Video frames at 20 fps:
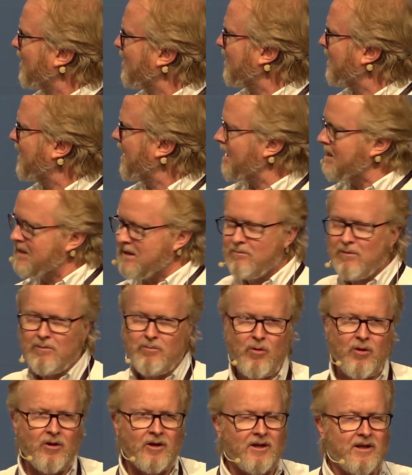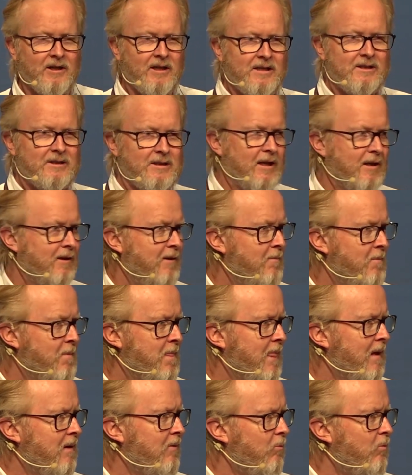at the customer parking, is that
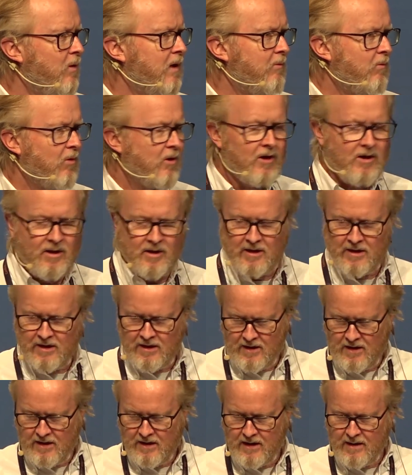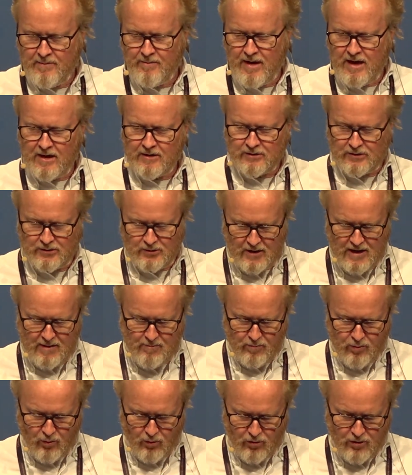we were about to
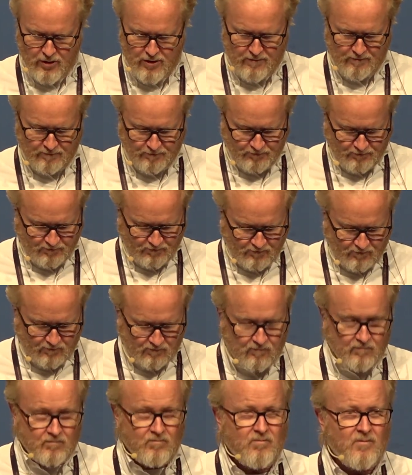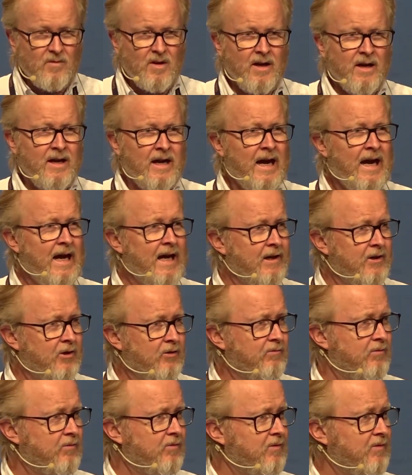employ a head
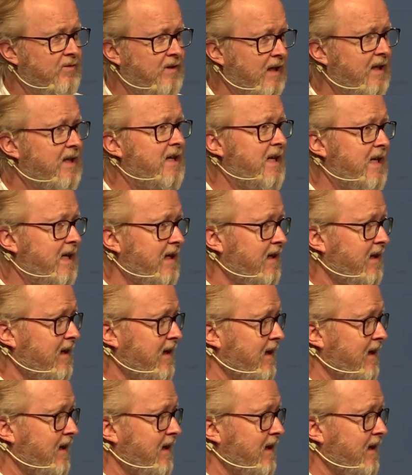of technique